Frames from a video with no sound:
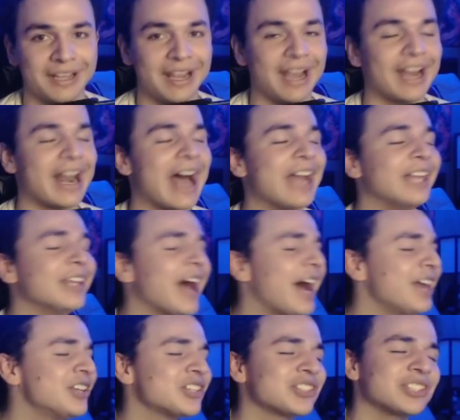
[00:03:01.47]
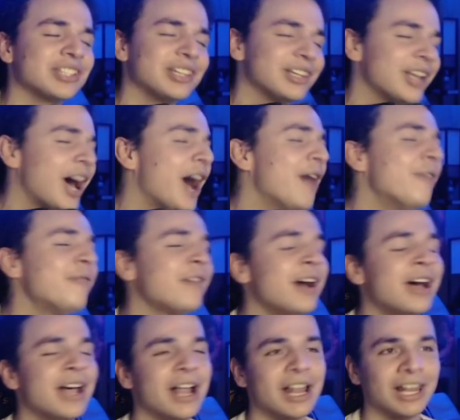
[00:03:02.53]
And I, I just love
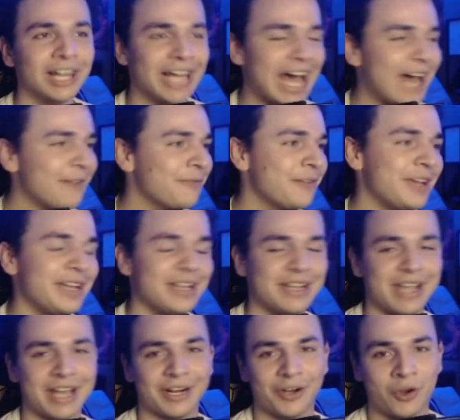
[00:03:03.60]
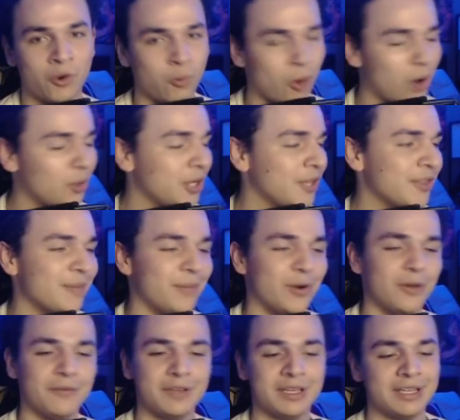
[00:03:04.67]
laughing and quoting the
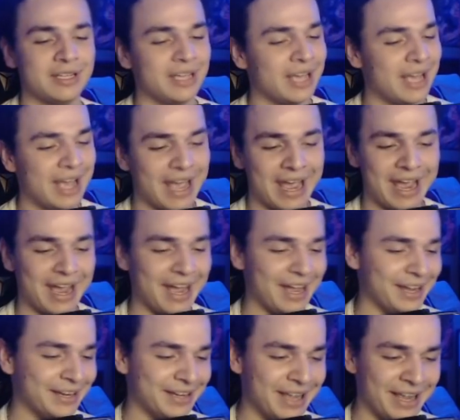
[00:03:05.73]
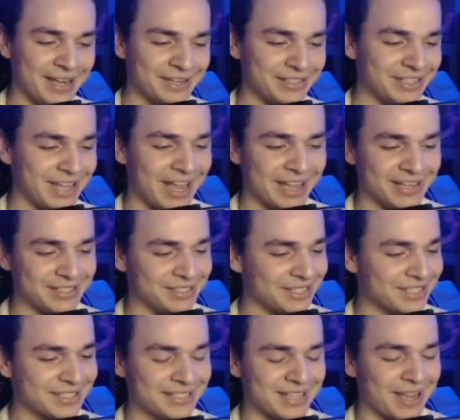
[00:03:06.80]
movie and, and, and
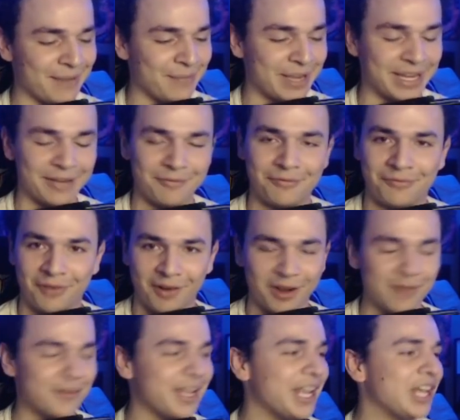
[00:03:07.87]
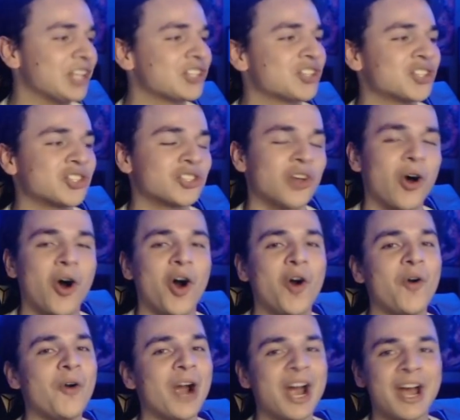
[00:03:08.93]
just, and making fun of it. It's
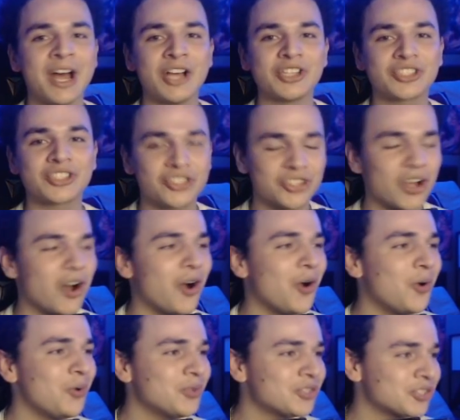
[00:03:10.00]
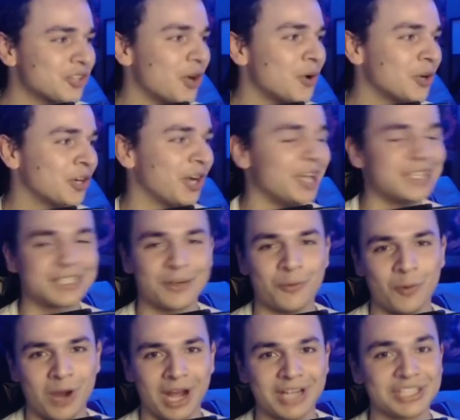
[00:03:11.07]
so so, so good to
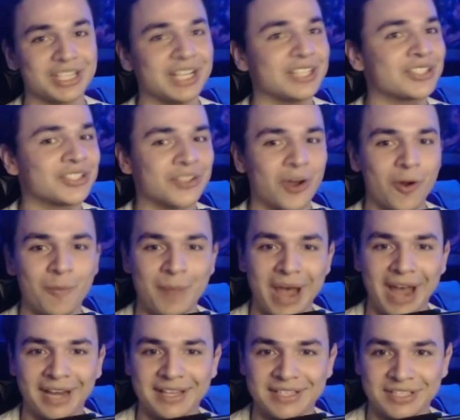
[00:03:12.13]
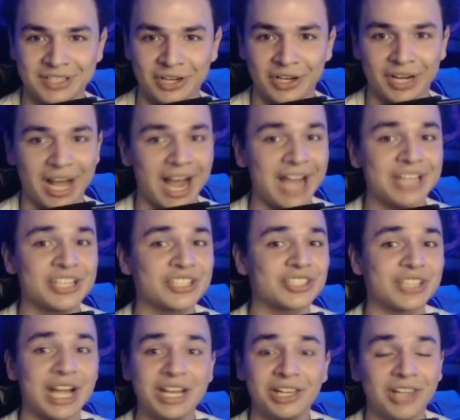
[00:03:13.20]
watch. It's so bad it's good. I just,
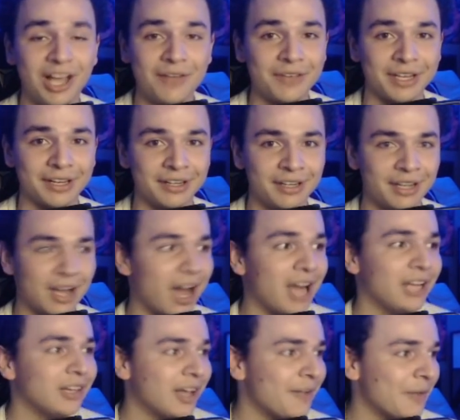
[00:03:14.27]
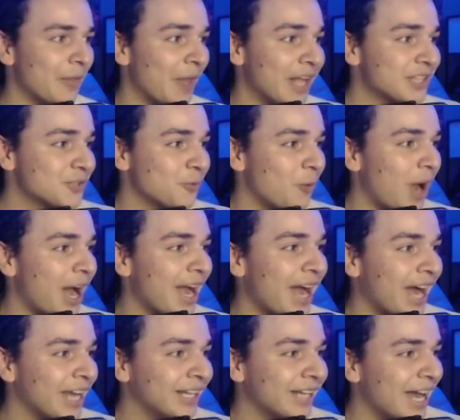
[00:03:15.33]
I love it. I love it. That's why
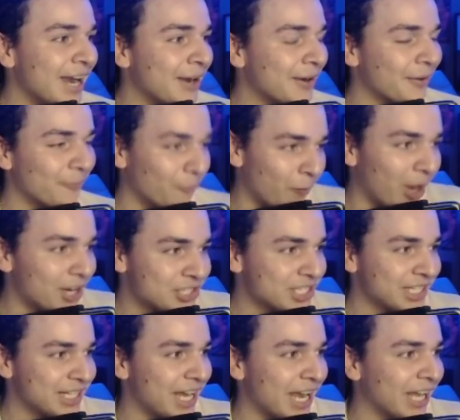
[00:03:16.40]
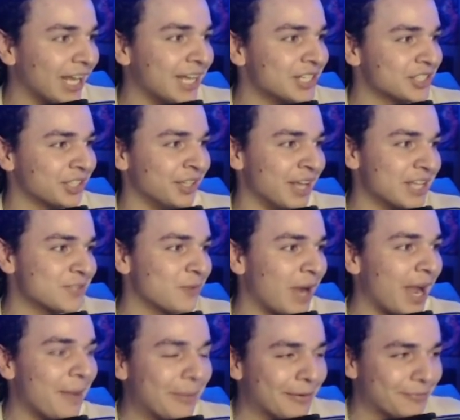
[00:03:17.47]
I like watching Annihilation. That's
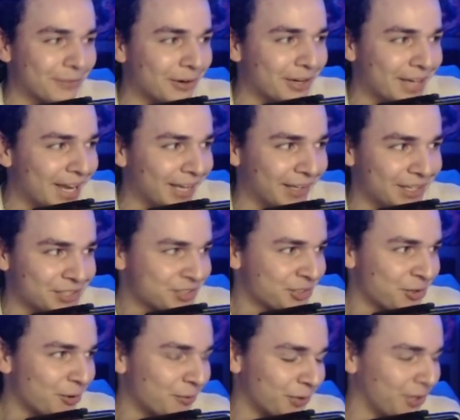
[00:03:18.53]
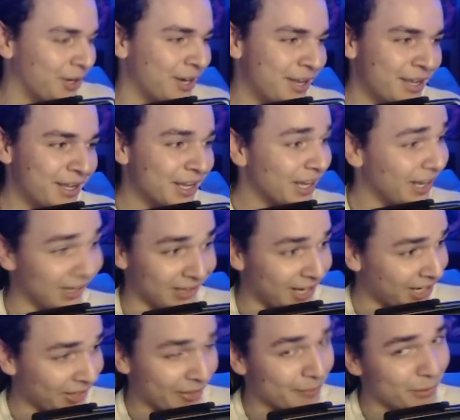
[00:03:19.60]
why I prefer Annihilation over a
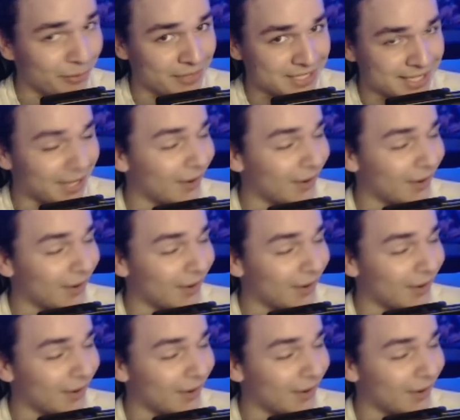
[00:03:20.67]
lot of the movies that are